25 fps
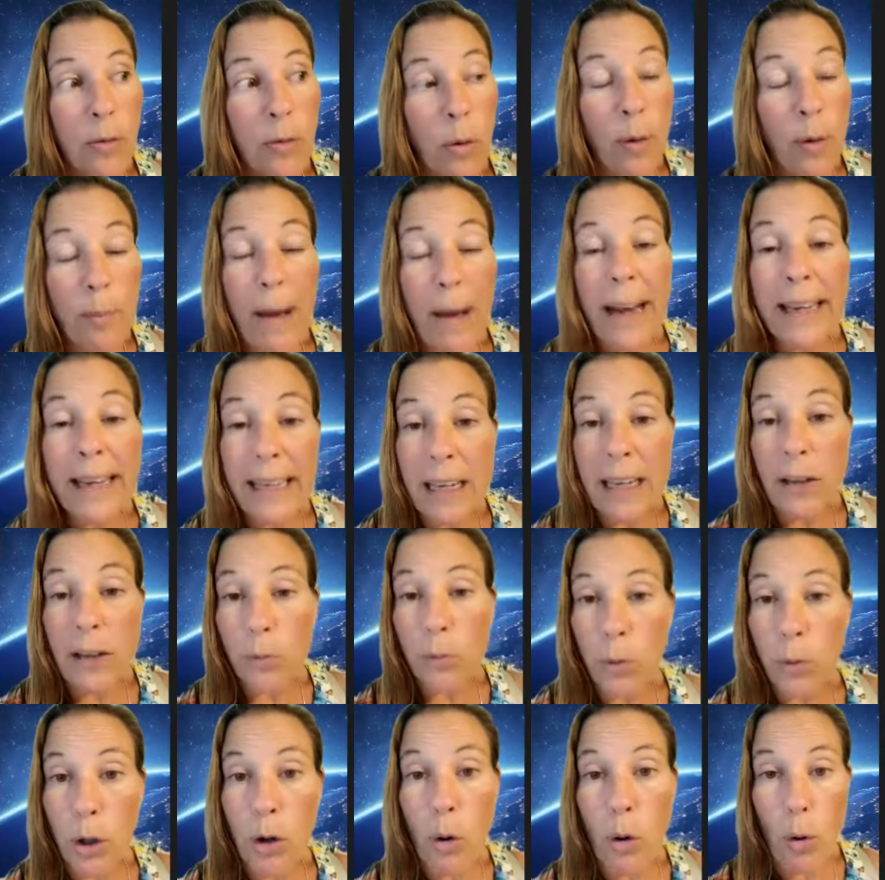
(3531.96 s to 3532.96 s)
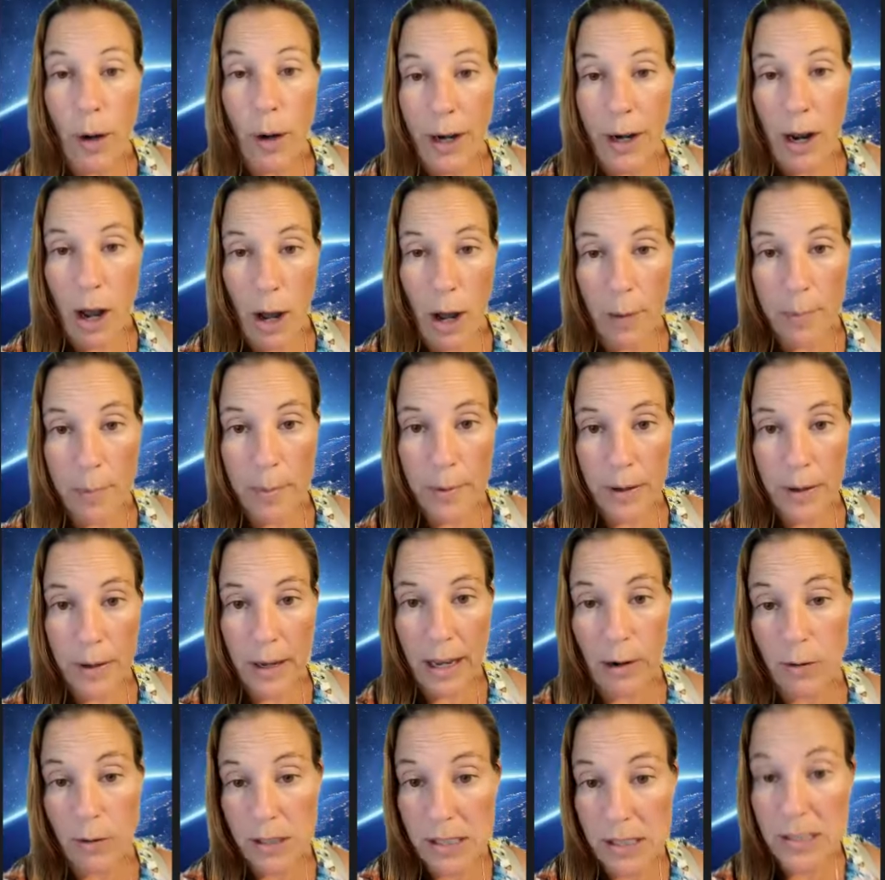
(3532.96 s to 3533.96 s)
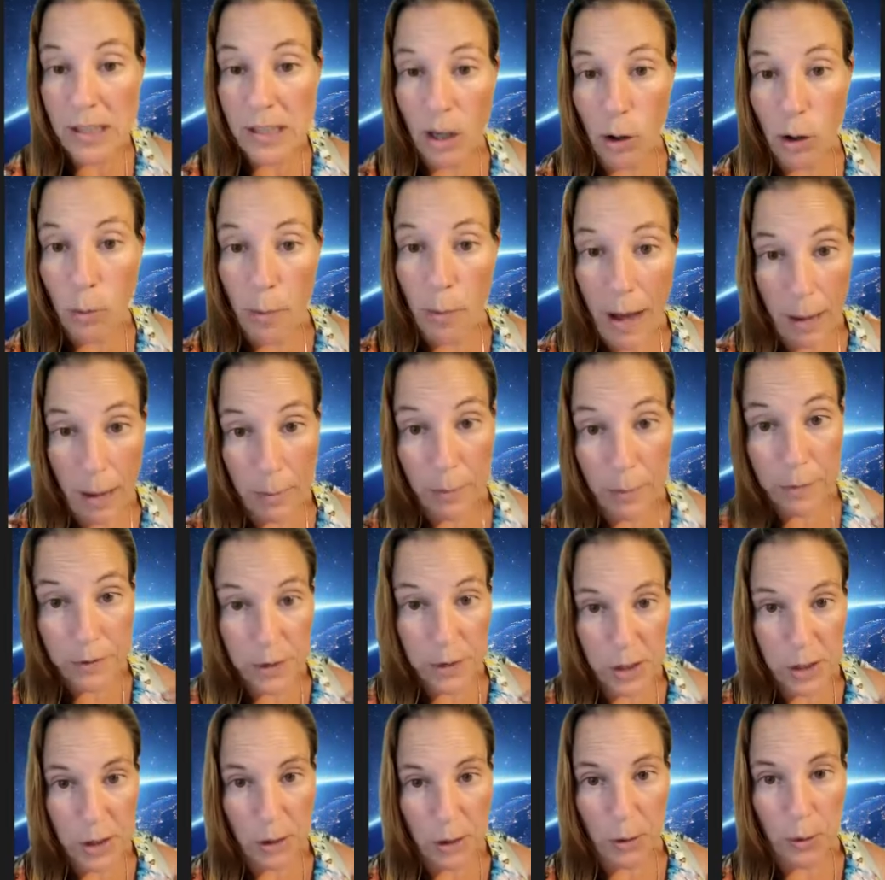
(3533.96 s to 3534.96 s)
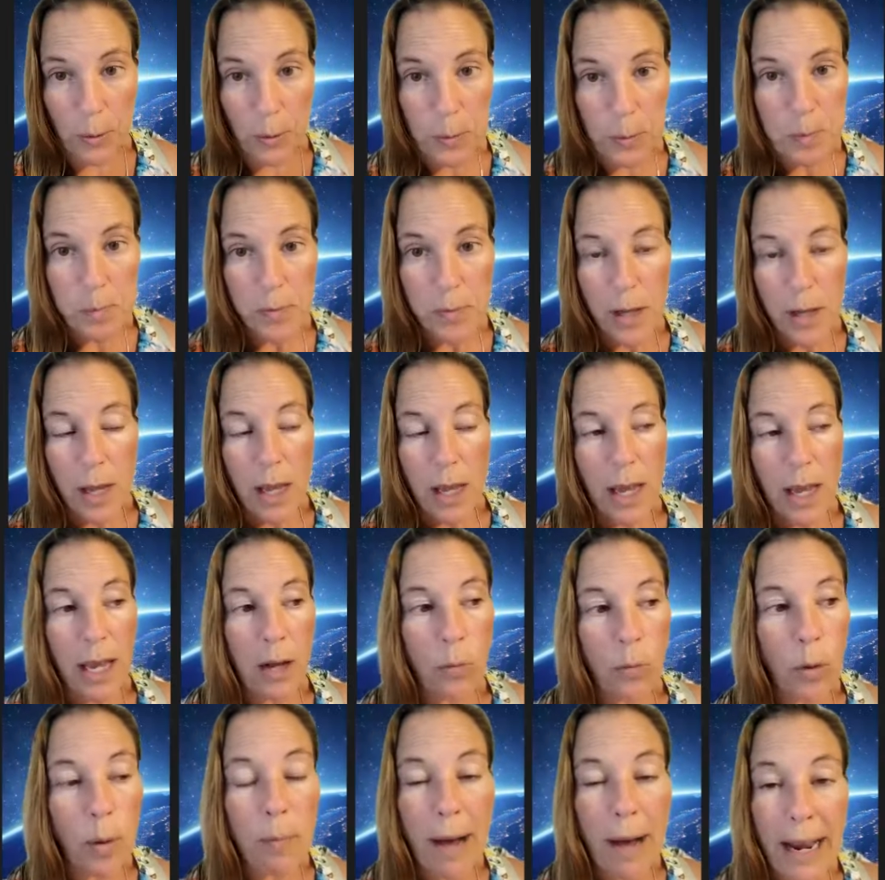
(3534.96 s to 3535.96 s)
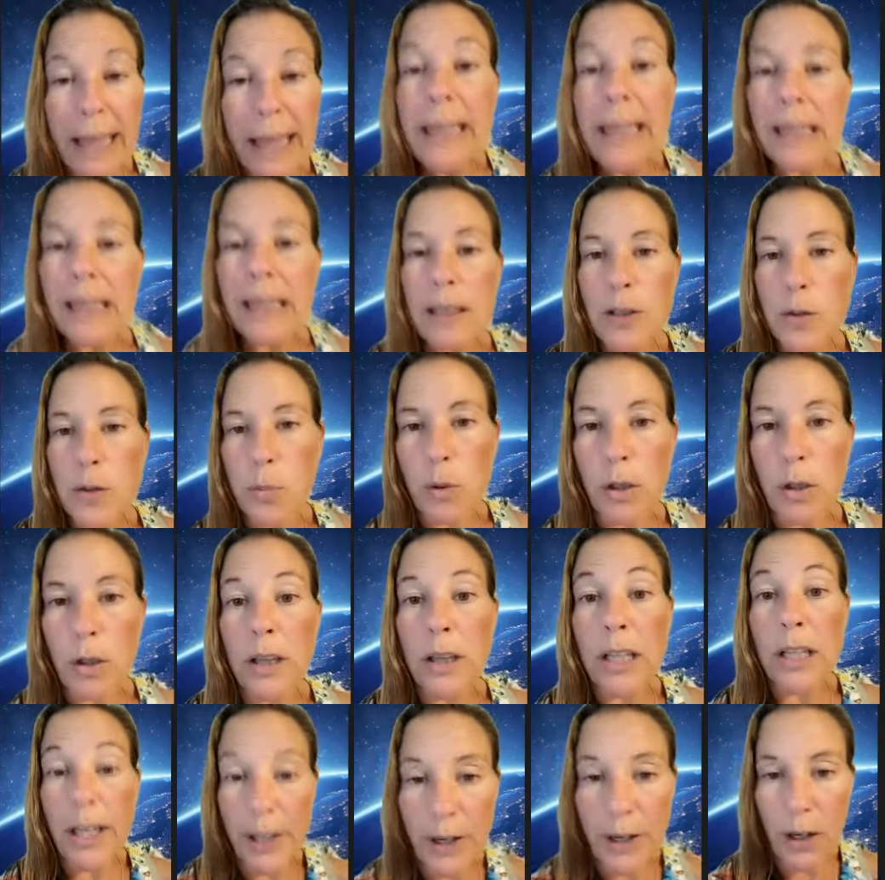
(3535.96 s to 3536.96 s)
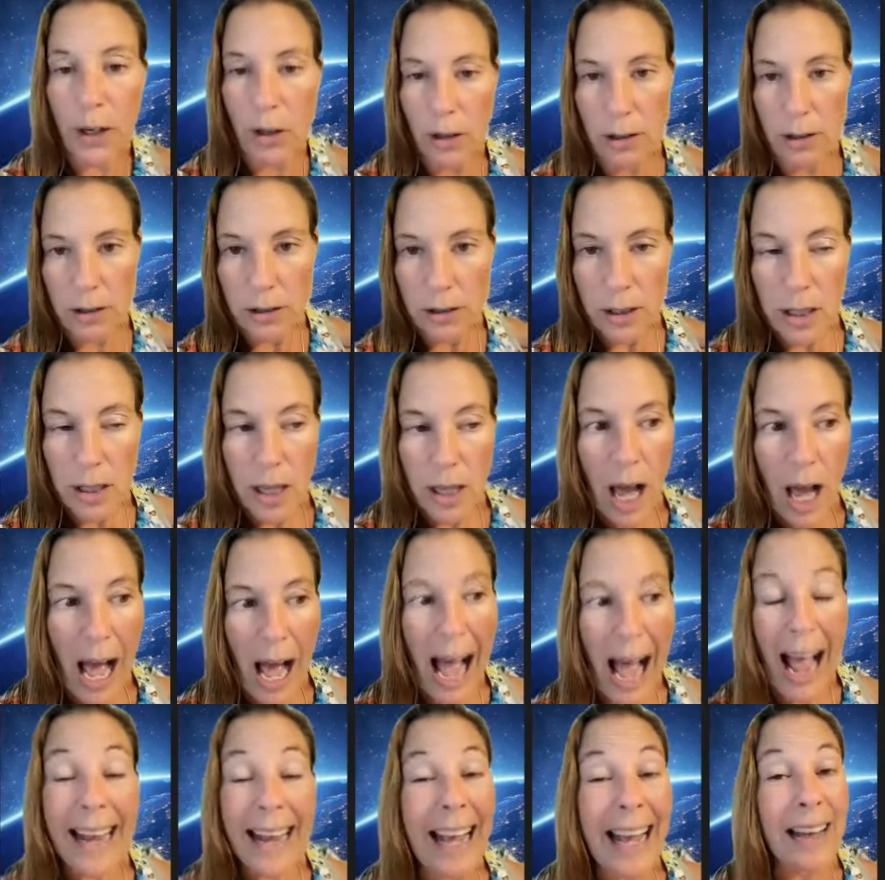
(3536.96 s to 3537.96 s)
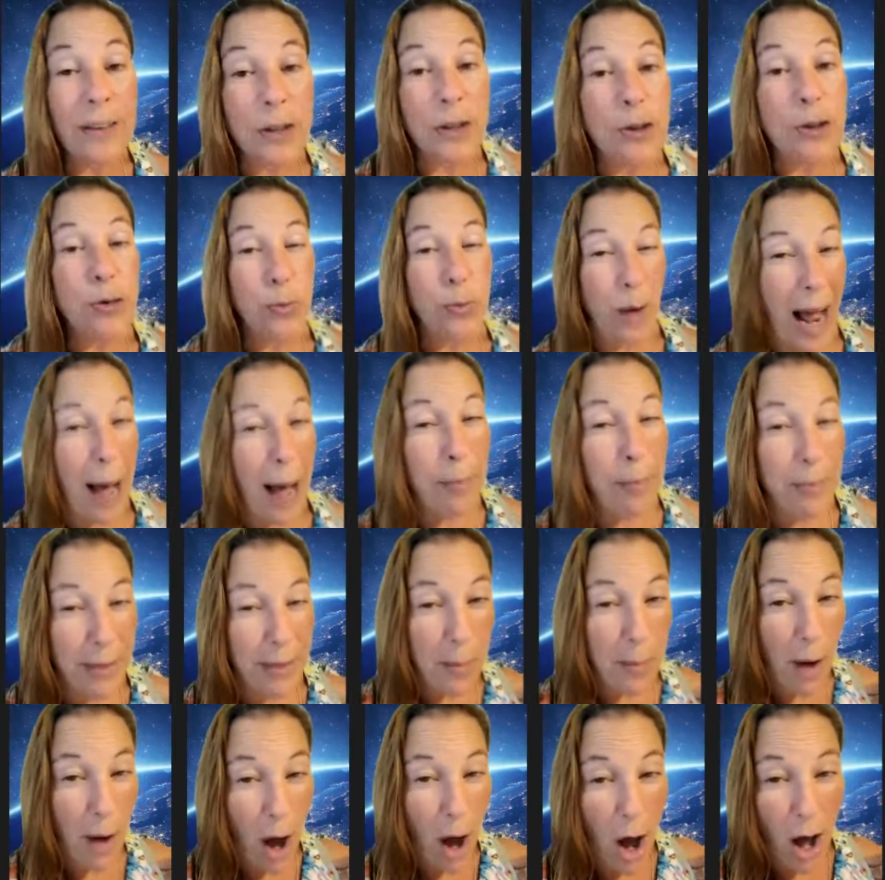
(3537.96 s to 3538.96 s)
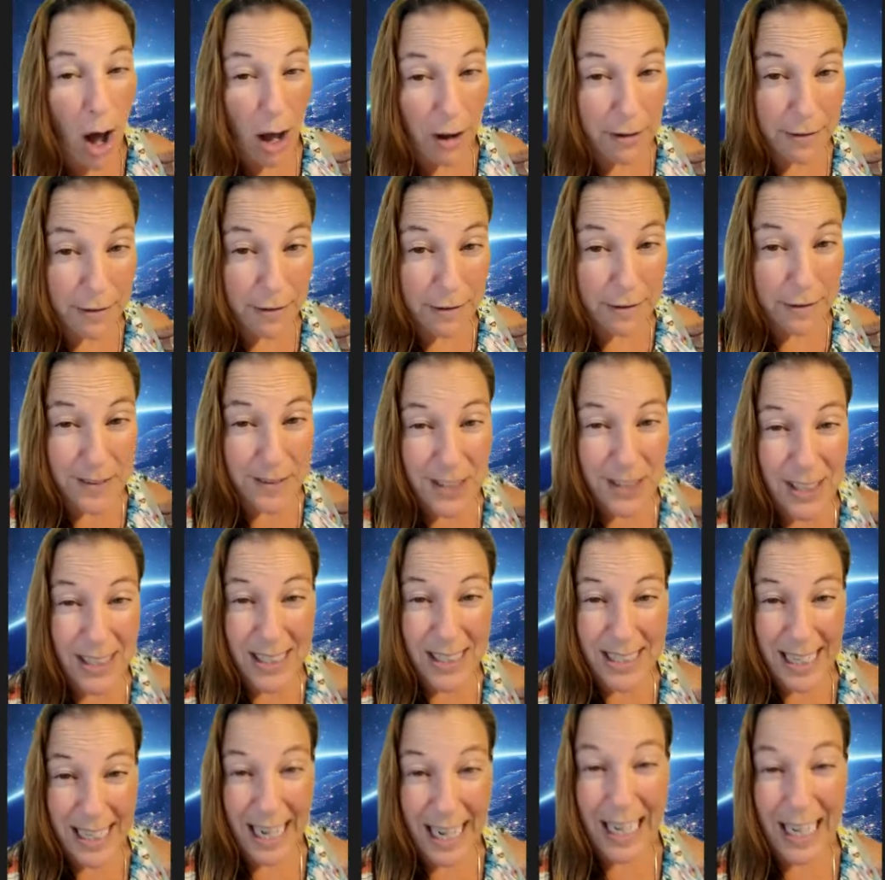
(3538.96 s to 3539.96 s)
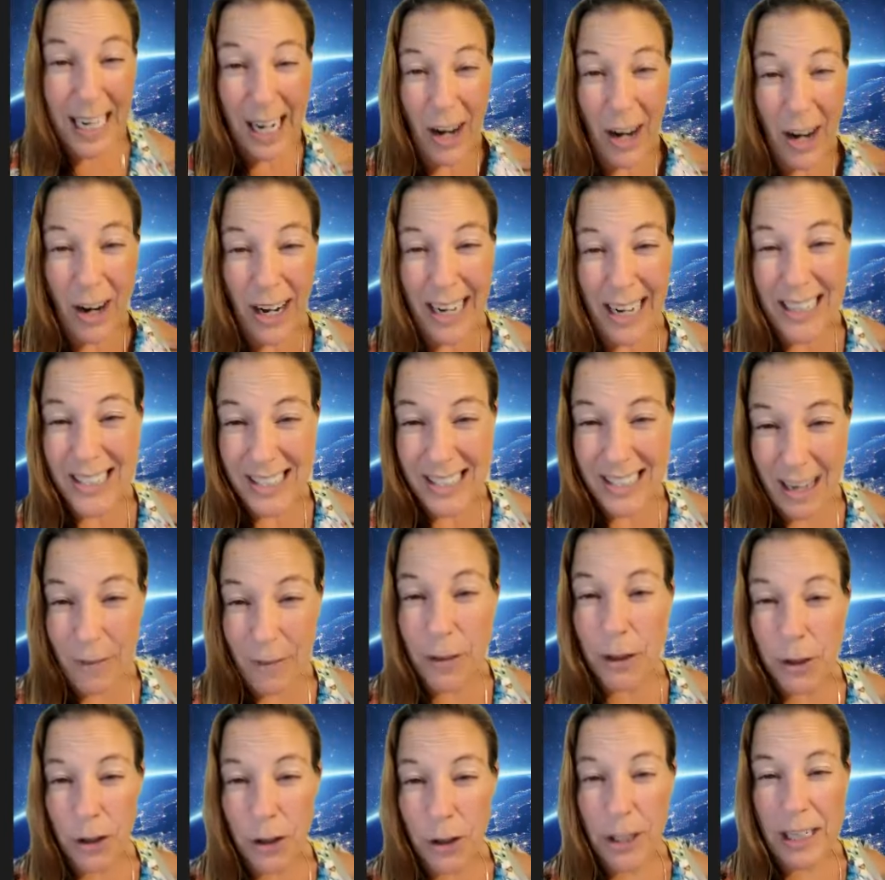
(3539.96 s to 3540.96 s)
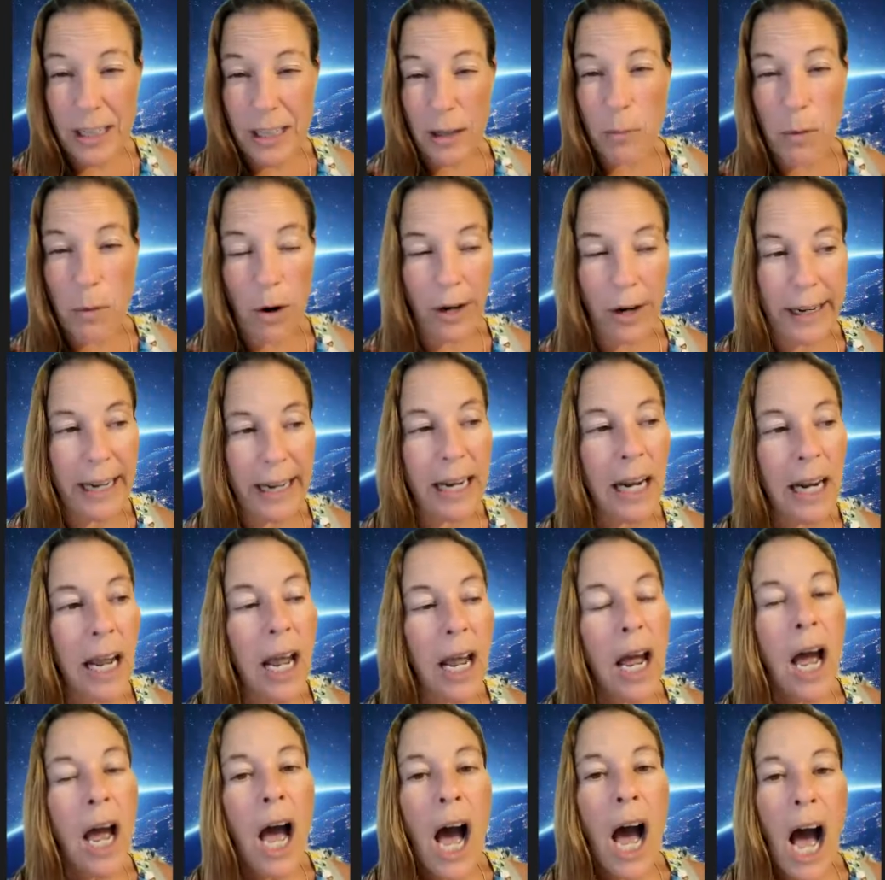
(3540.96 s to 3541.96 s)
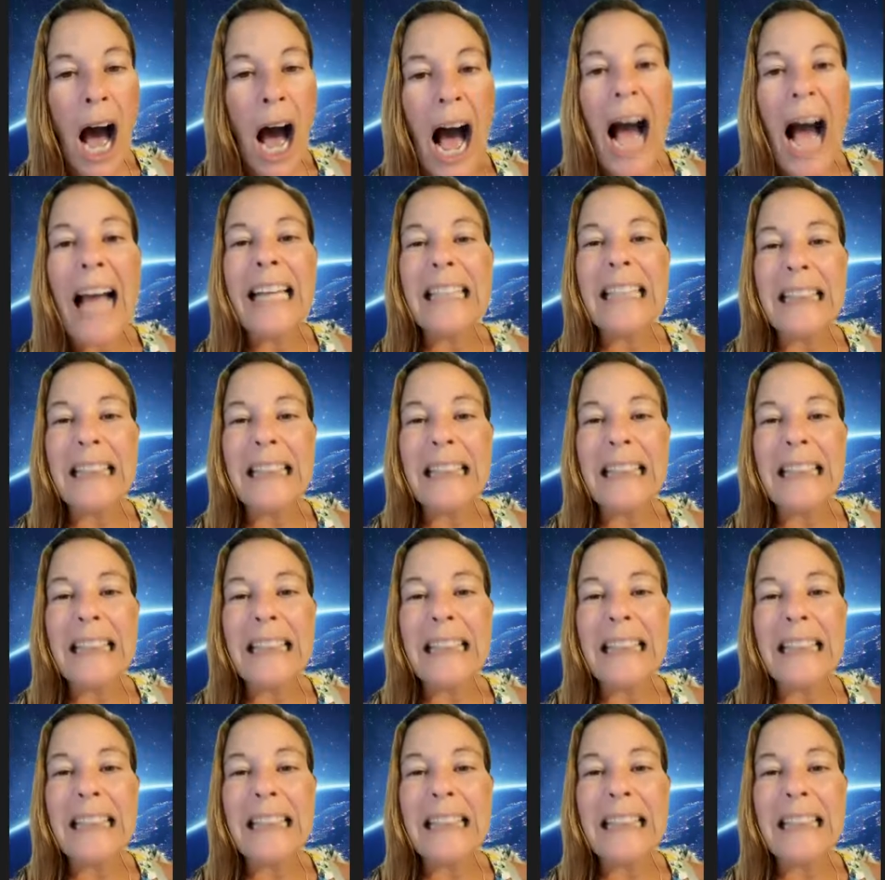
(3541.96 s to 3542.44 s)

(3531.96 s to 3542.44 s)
when my kids were growing up i was a single mom of two and when my kids were little i had to drop them off to the daycare at 7:30 in the morning i